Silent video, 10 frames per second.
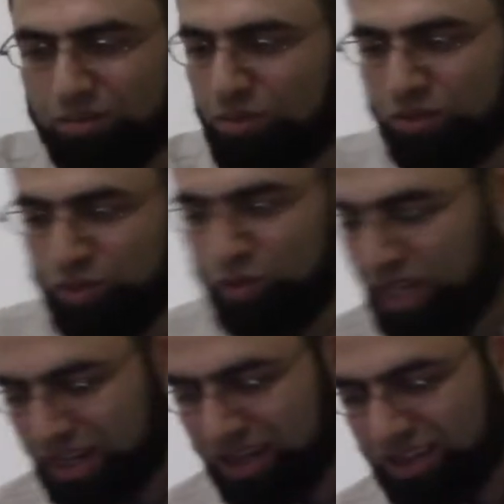
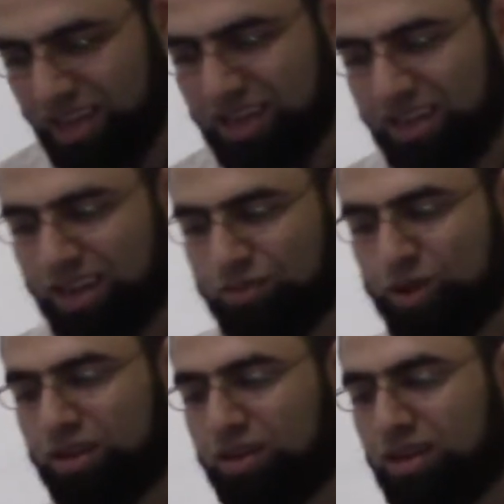
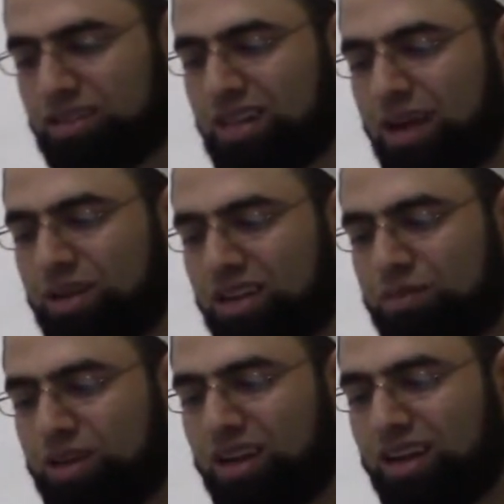Islam cannot
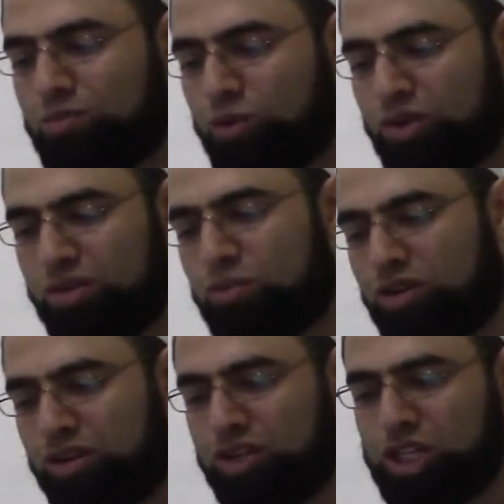be like
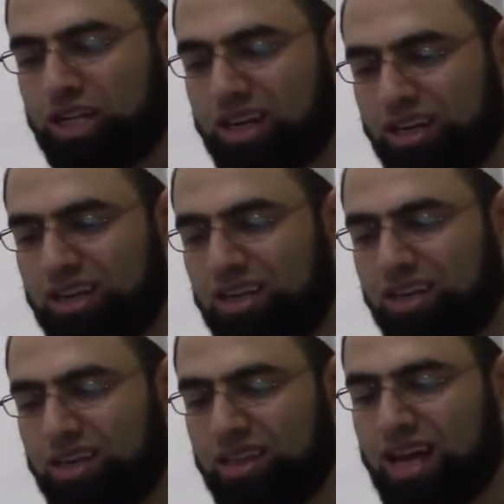more urging and
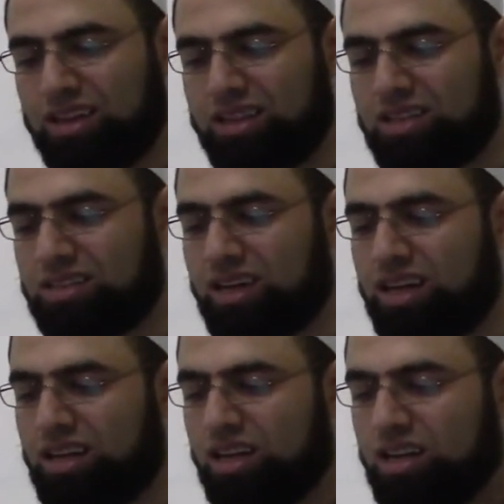clear than this
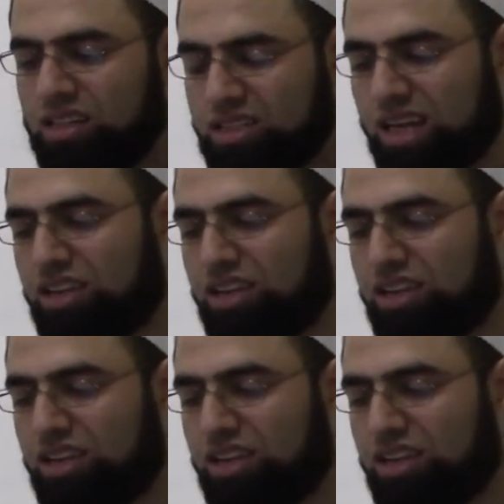in telling